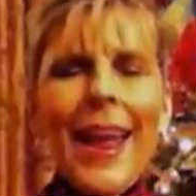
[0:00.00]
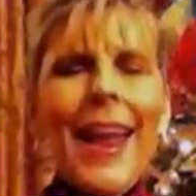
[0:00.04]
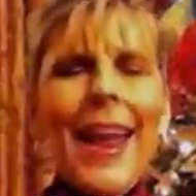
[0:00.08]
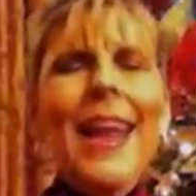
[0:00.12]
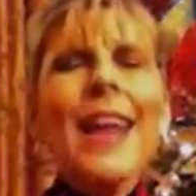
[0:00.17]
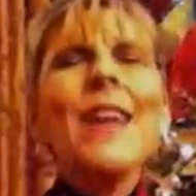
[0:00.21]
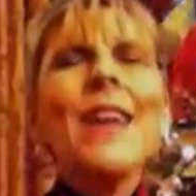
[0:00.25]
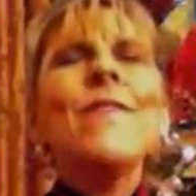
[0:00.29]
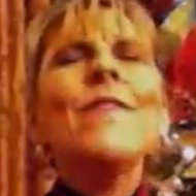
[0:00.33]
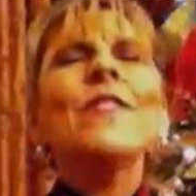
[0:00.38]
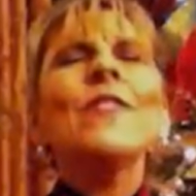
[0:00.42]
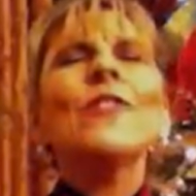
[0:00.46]

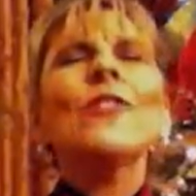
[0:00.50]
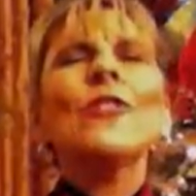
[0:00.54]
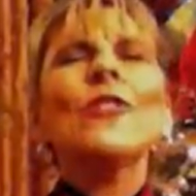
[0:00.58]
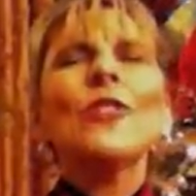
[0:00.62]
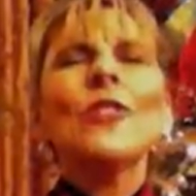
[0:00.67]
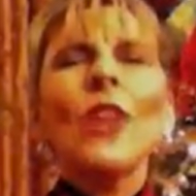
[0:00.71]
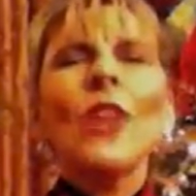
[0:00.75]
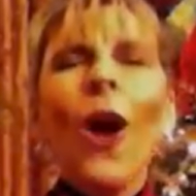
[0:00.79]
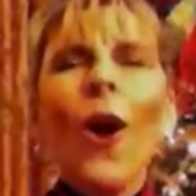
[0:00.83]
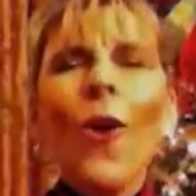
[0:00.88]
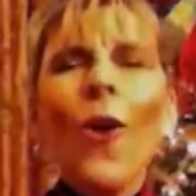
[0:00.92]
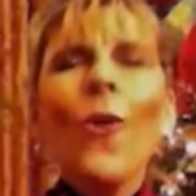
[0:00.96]
Even
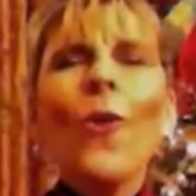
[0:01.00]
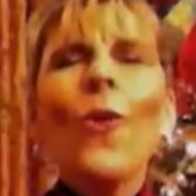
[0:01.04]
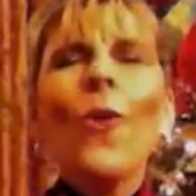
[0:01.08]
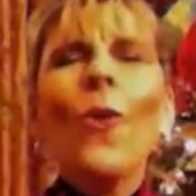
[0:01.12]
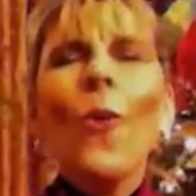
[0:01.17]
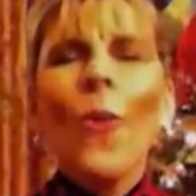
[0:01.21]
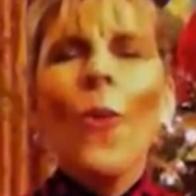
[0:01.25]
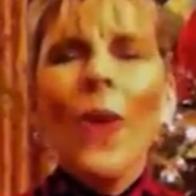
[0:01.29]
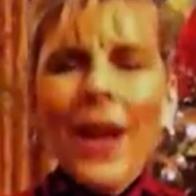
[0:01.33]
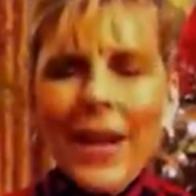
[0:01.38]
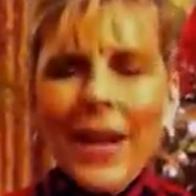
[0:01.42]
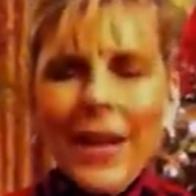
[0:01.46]
so,
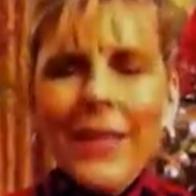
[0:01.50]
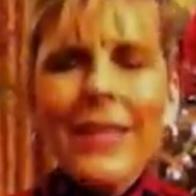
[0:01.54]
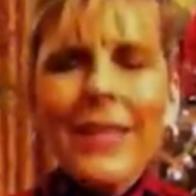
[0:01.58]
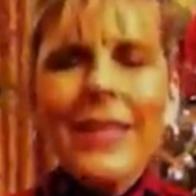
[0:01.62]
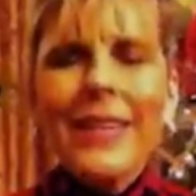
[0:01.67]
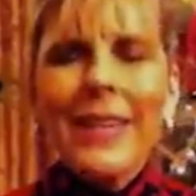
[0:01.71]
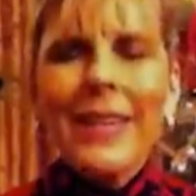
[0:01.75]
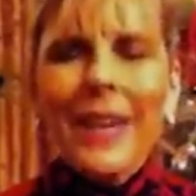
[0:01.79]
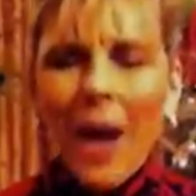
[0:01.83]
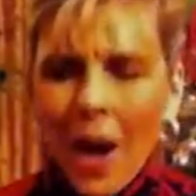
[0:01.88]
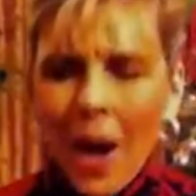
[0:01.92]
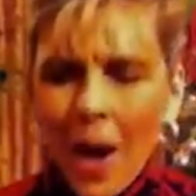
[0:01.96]
quickly
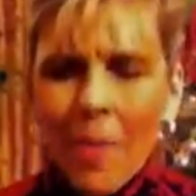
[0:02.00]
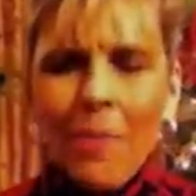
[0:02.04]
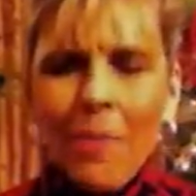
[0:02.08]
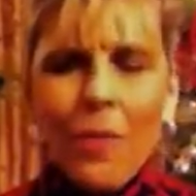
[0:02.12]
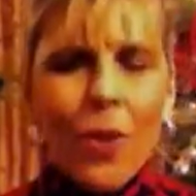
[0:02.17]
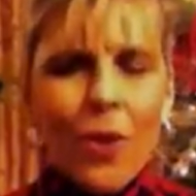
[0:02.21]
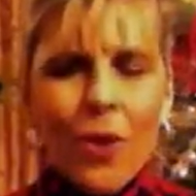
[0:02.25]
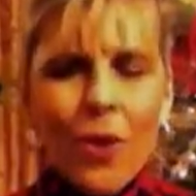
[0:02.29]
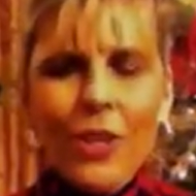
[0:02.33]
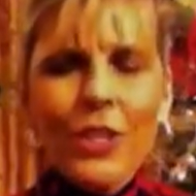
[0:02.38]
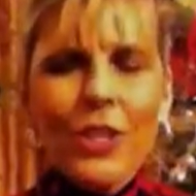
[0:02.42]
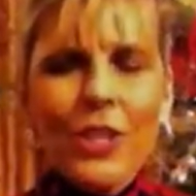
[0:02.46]
come,
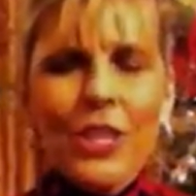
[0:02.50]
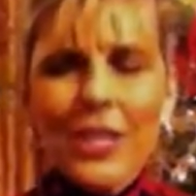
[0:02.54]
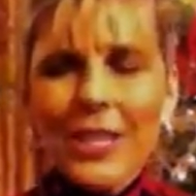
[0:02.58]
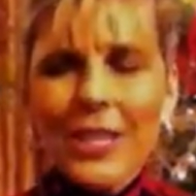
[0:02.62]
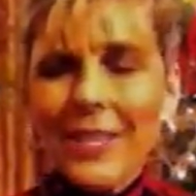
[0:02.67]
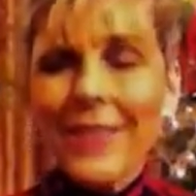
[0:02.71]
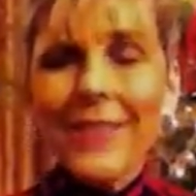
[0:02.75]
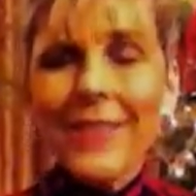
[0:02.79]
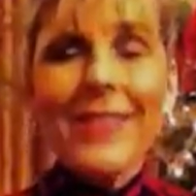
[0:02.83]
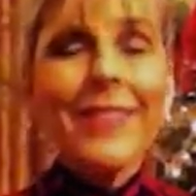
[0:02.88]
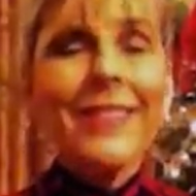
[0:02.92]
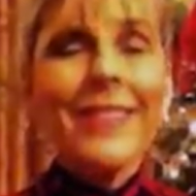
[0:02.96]
Lord
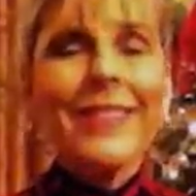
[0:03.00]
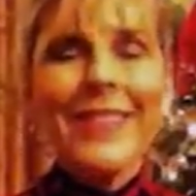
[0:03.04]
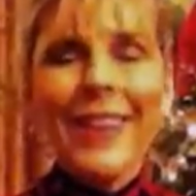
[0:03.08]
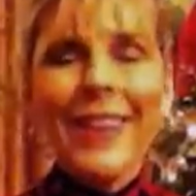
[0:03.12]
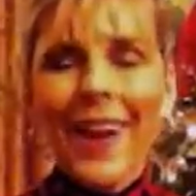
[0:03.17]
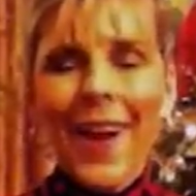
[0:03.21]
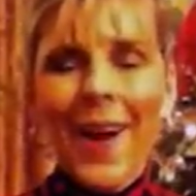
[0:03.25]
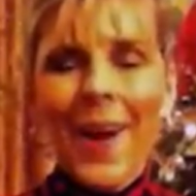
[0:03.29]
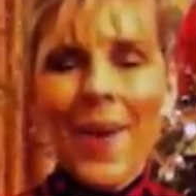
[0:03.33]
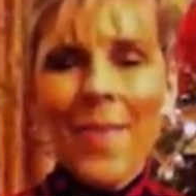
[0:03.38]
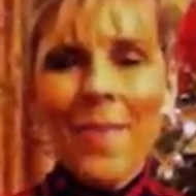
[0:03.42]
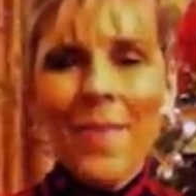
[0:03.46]
Jesus,
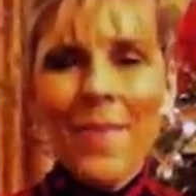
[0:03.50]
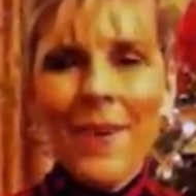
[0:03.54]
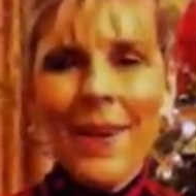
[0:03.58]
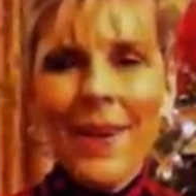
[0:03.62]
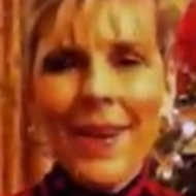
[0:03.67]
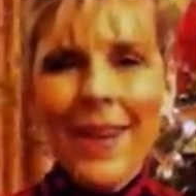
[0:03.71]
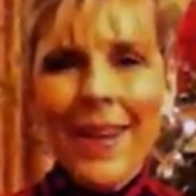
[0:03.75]
come.